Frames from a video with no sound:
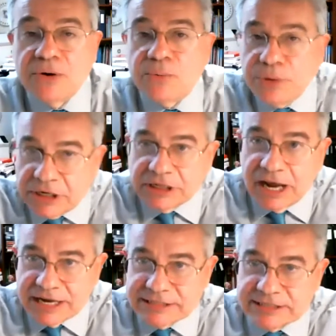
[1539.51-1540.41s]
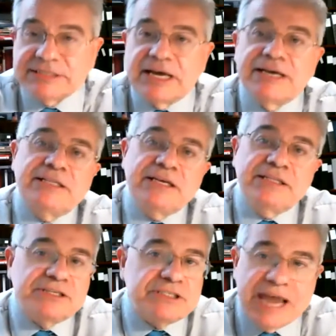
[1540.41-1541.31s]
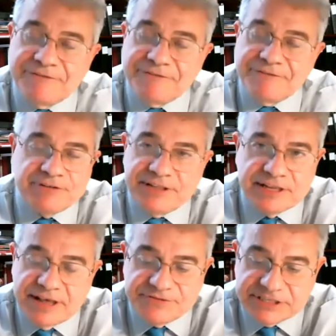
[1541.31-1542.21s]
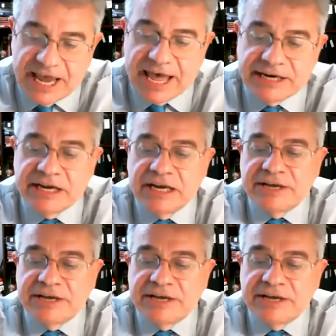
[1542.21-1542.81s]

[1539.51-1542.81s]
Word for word: realizes, I think, this everything they've said,